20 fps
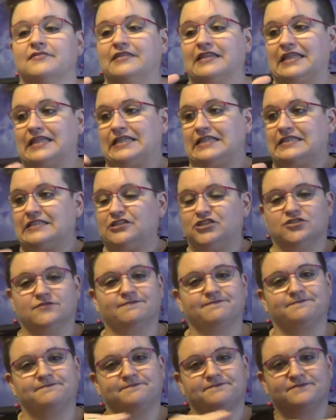Now,
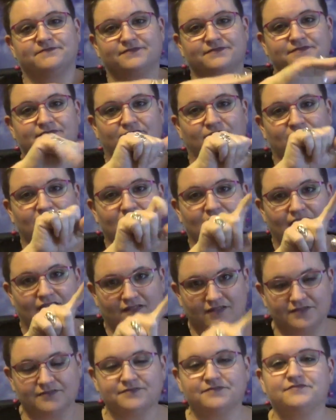when we're talking
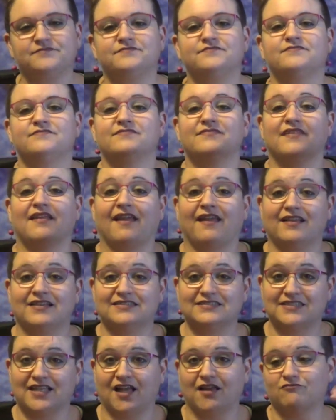about English, English
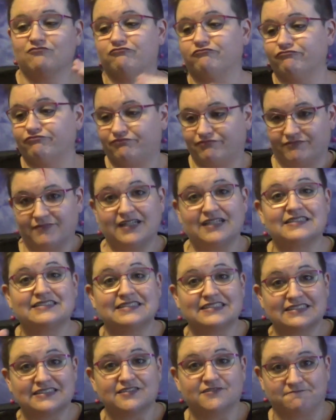influences
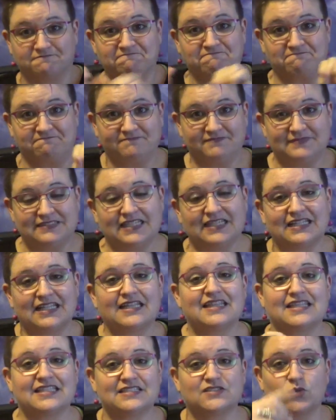ASL, as
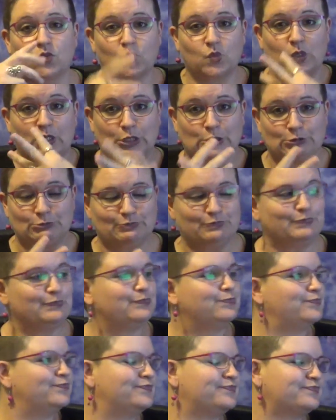well as ASL can
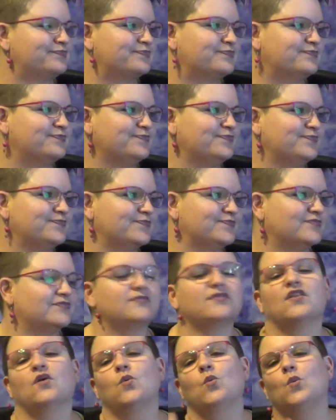influence
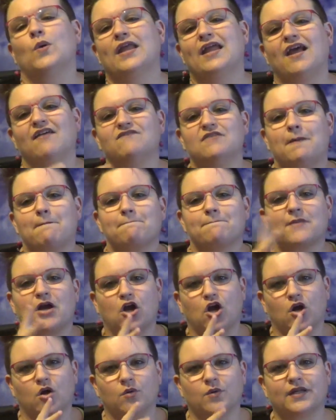English. That just happens
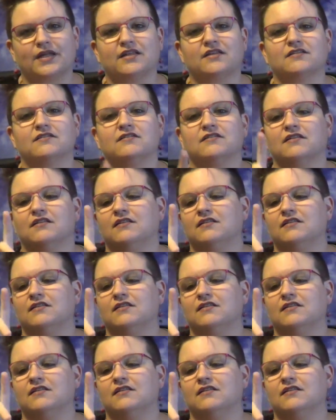with language.